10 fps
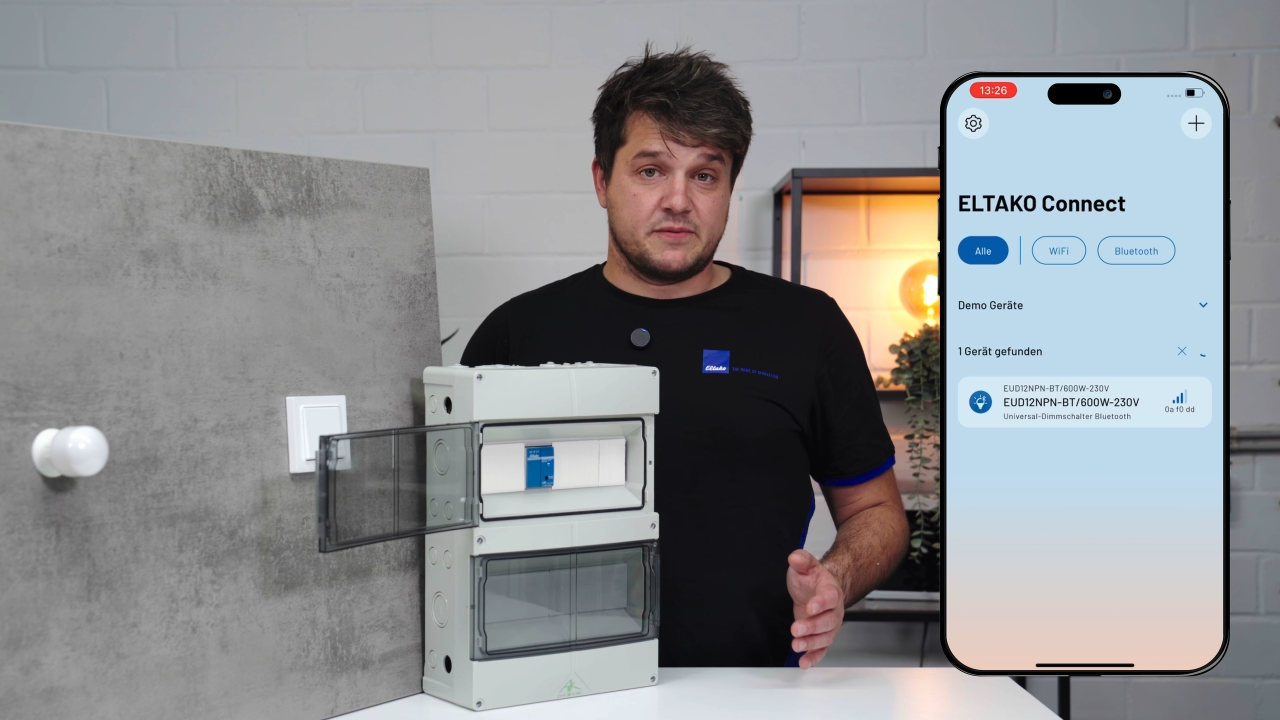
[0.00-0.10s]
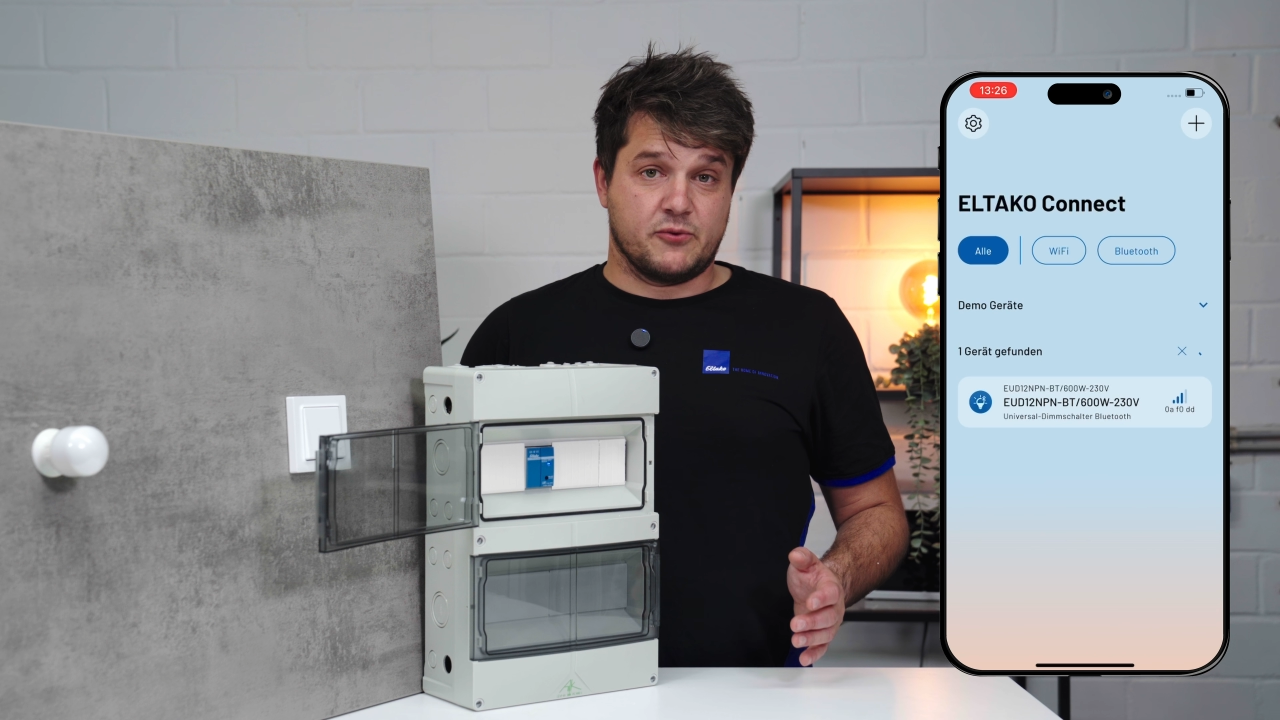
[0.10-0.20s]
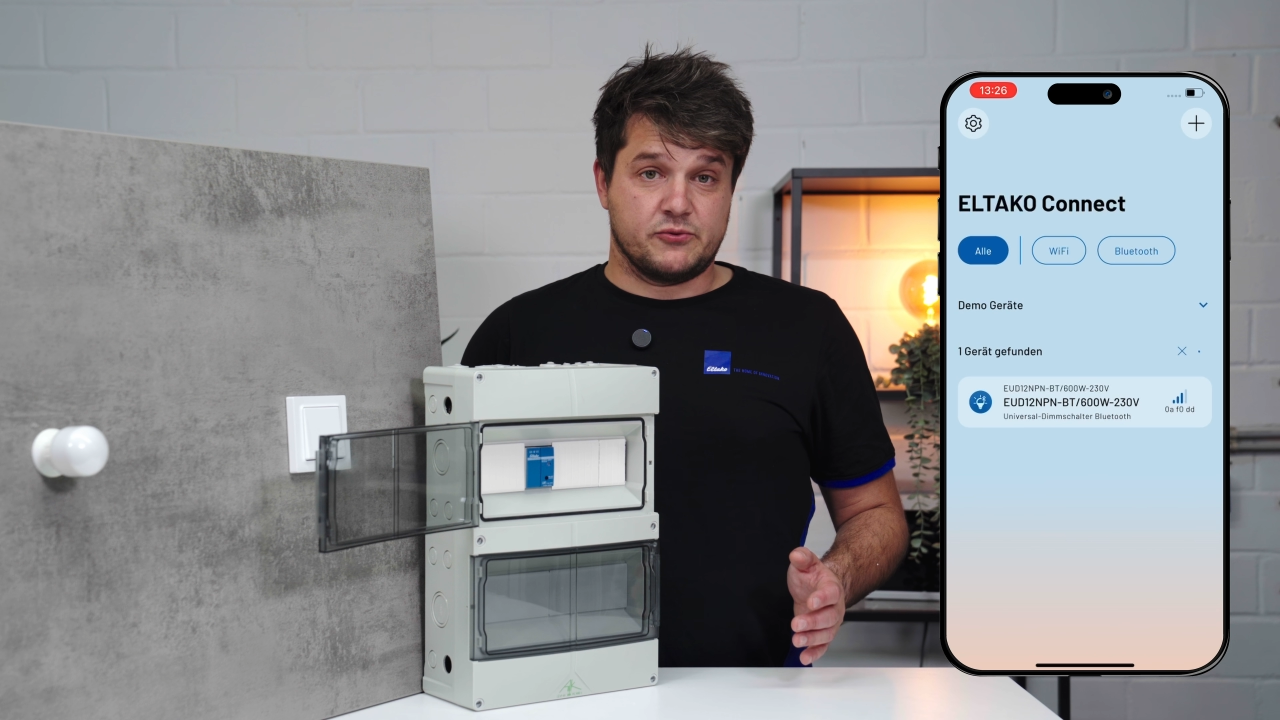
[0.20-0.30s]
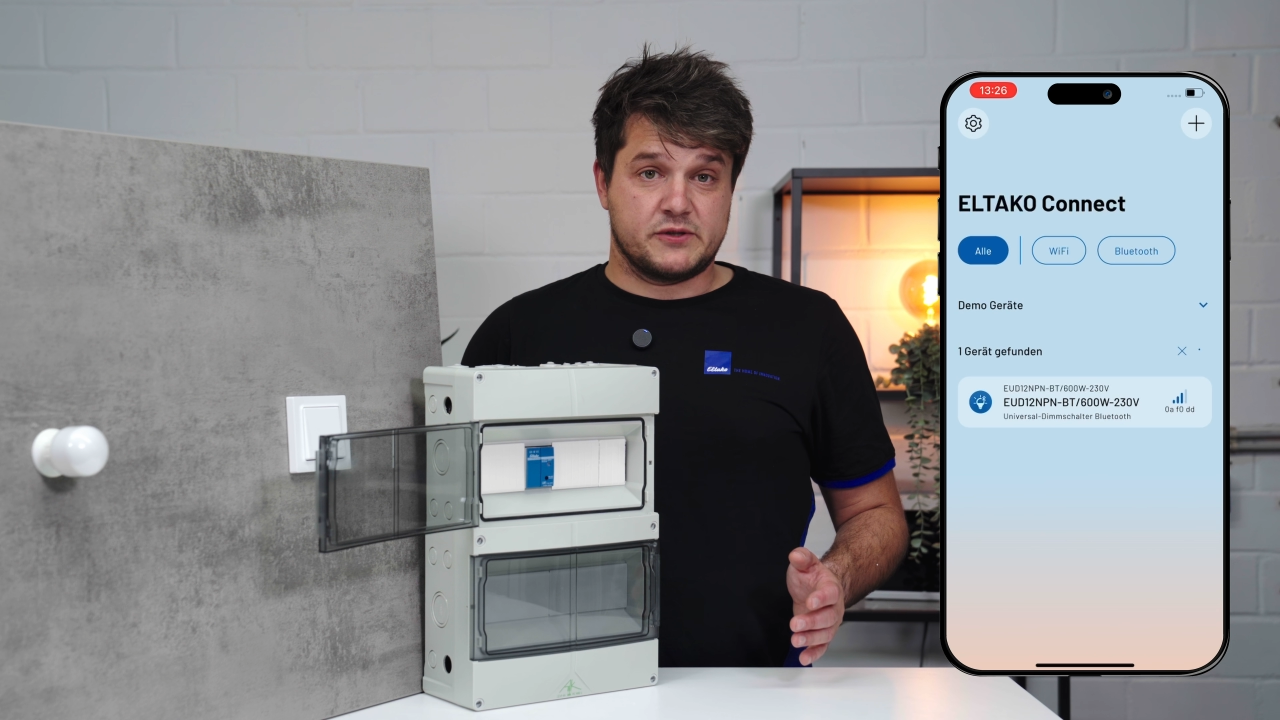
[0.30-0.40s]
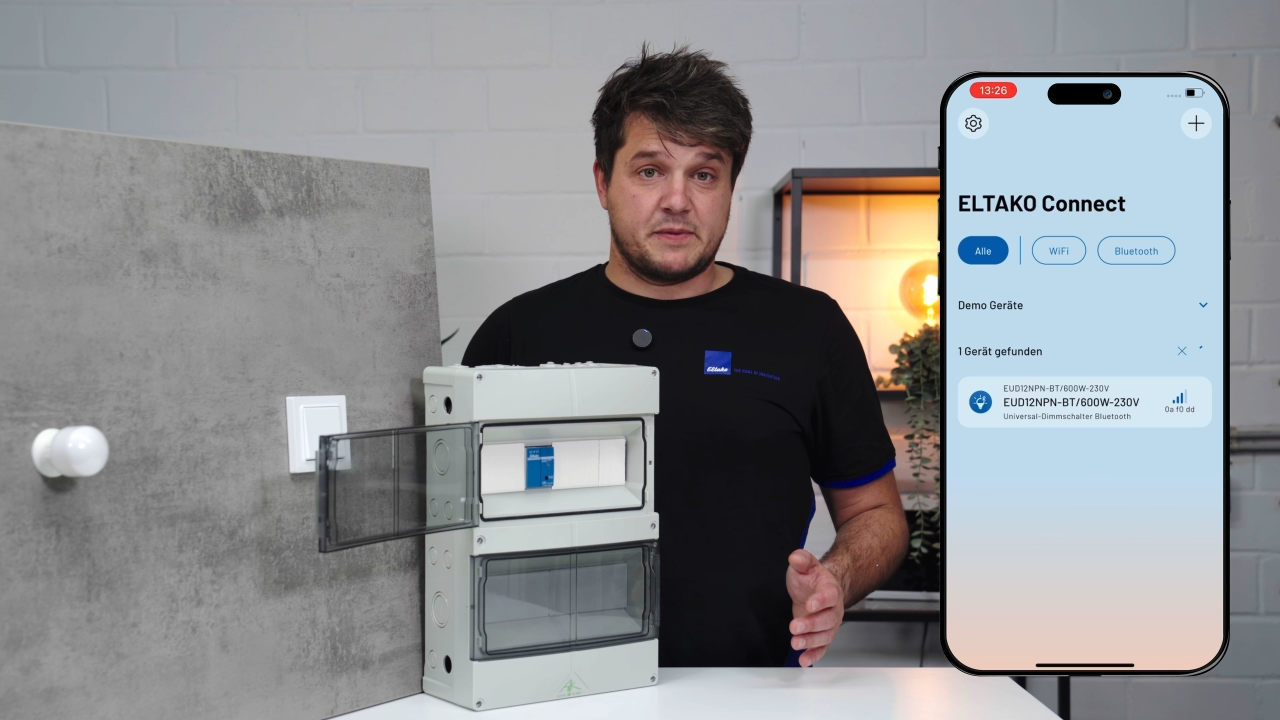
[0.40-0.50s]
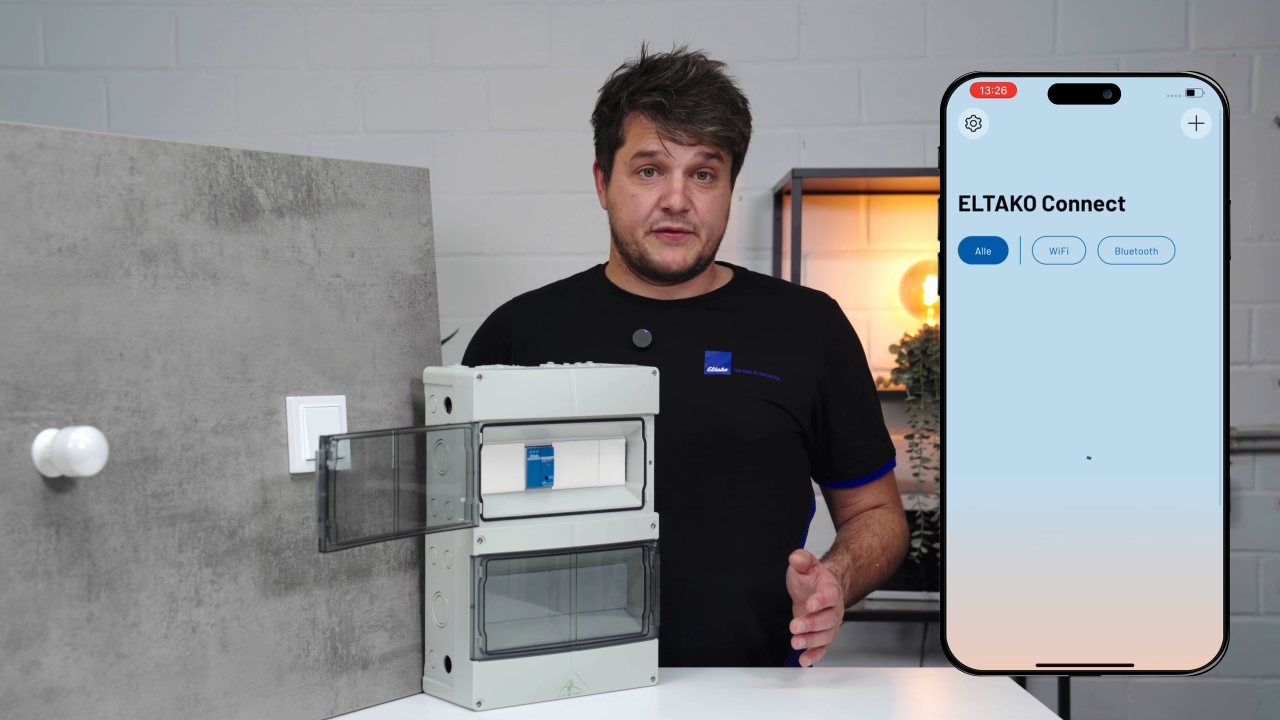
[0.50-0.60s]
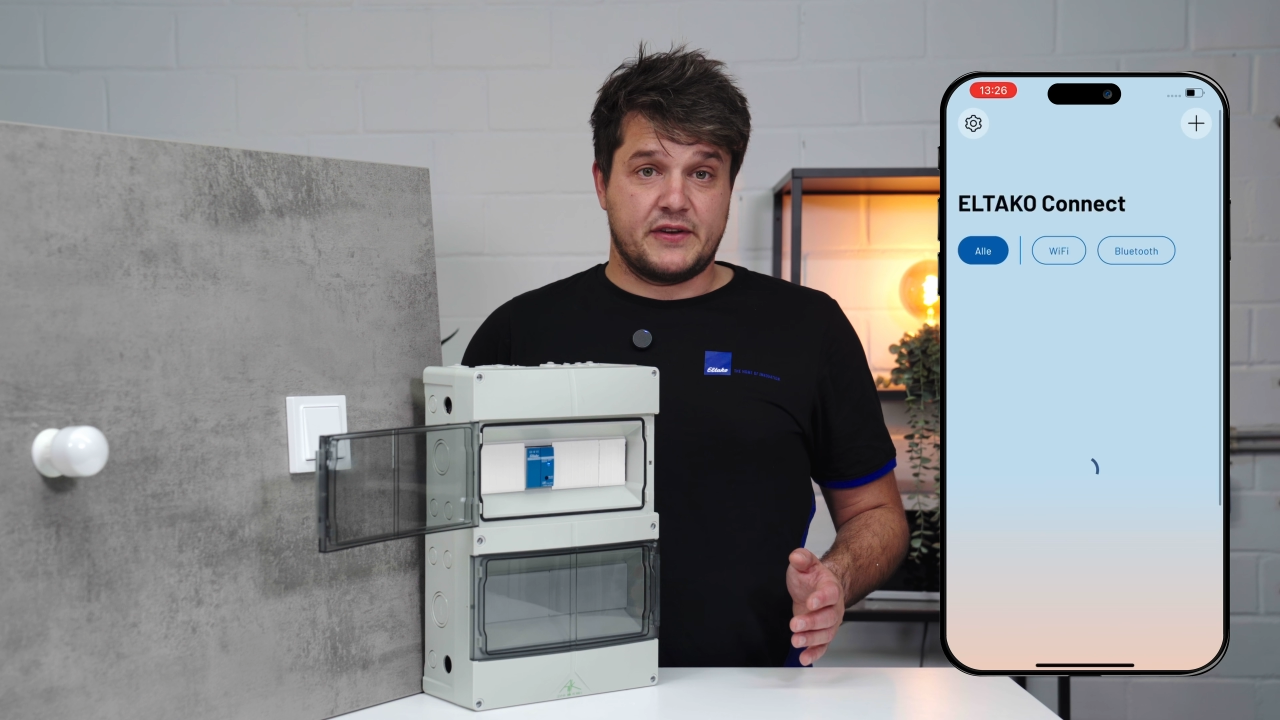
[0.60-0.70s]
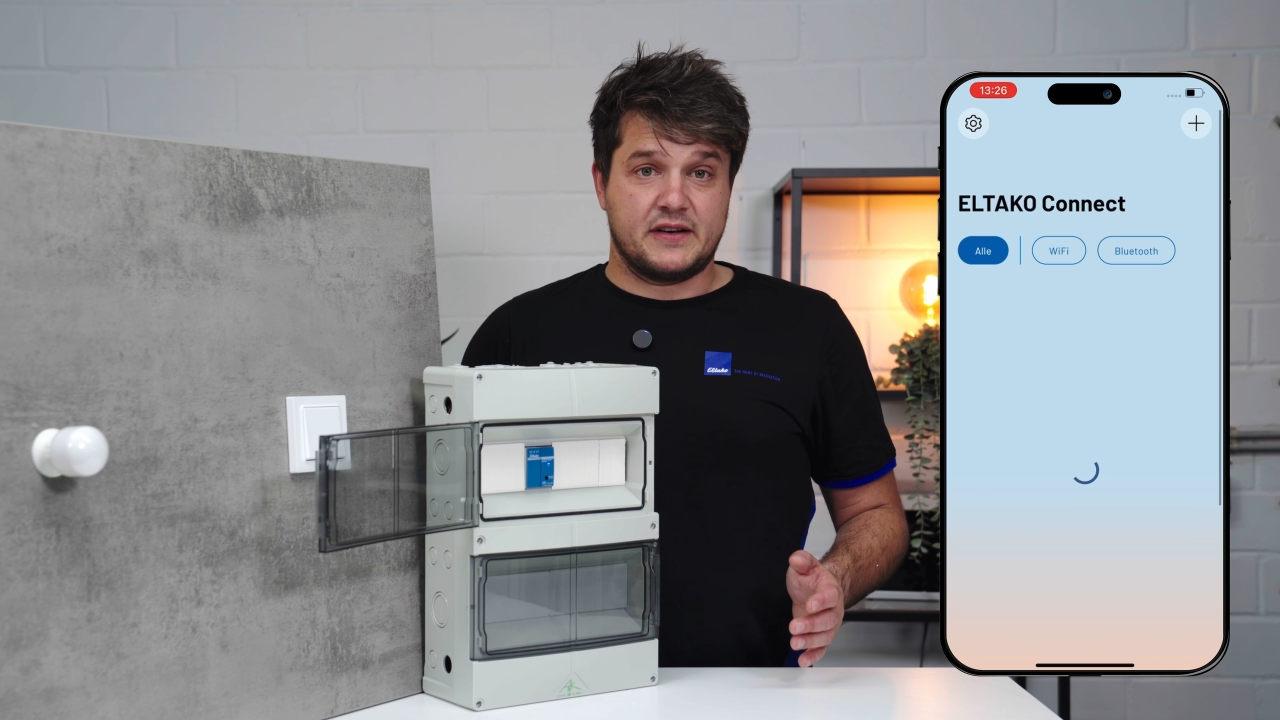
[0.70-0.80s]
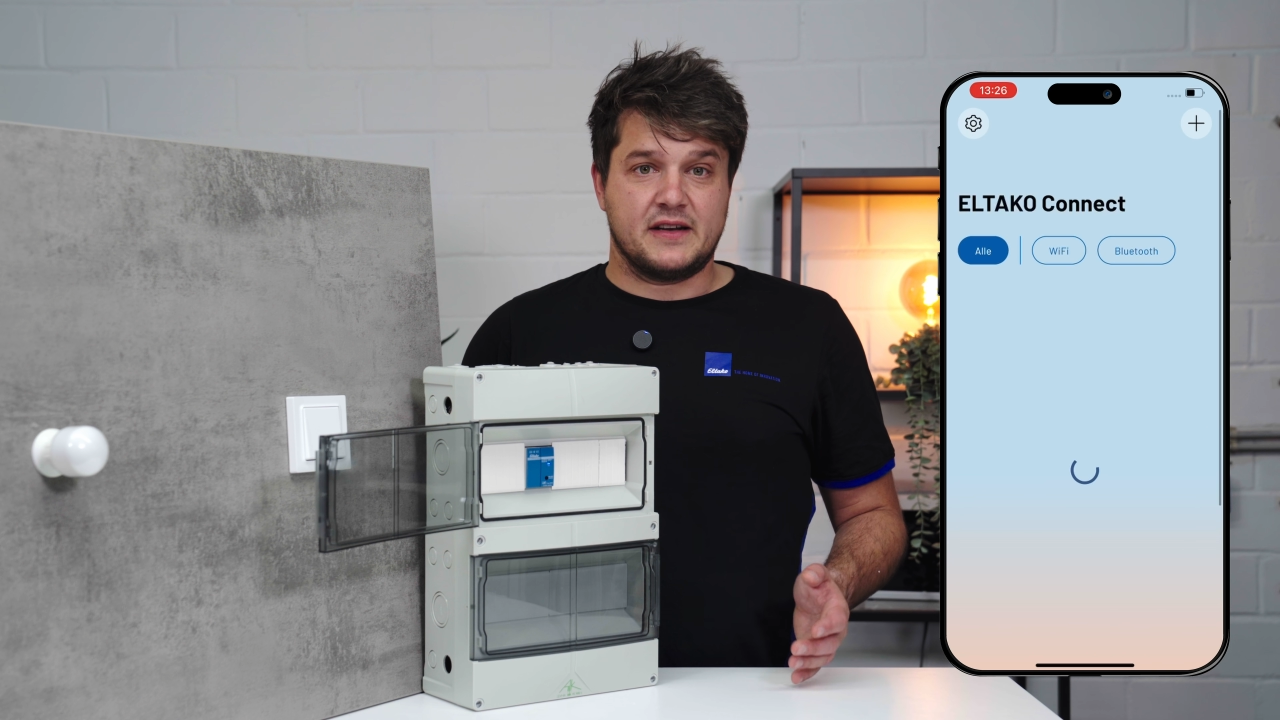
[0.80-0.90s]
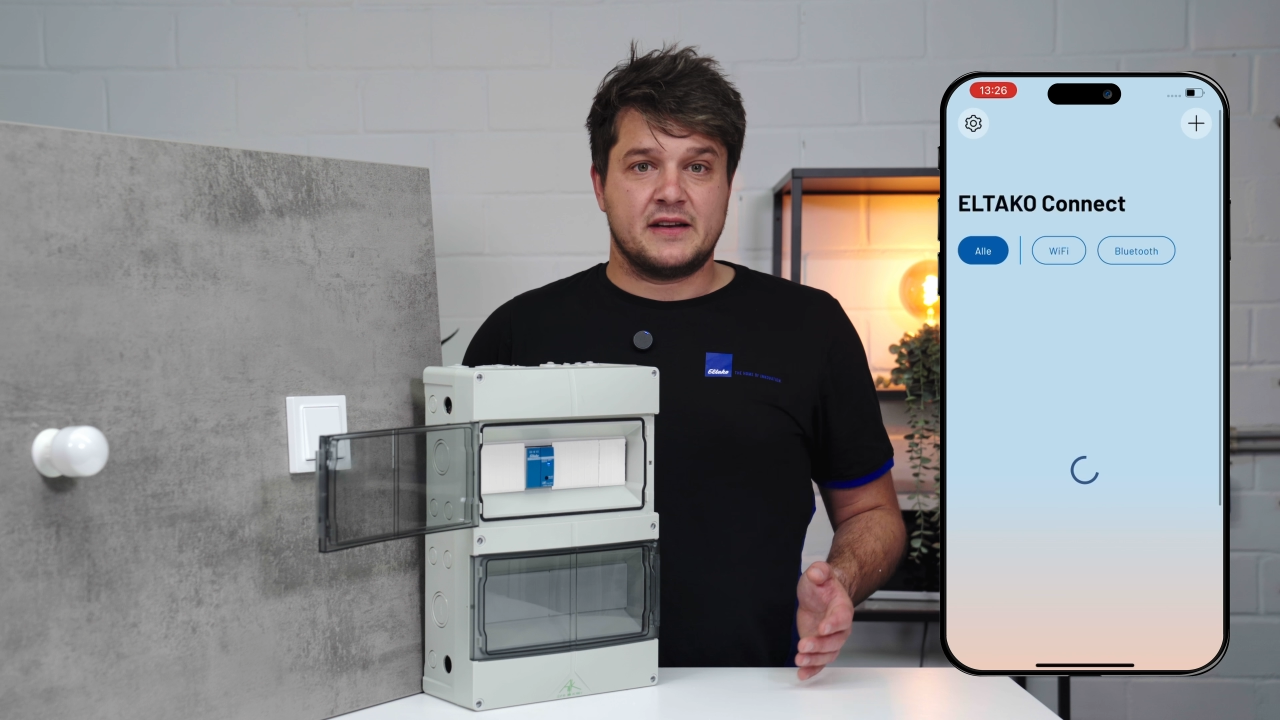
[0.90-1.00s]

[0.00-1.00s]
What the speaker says: Once you have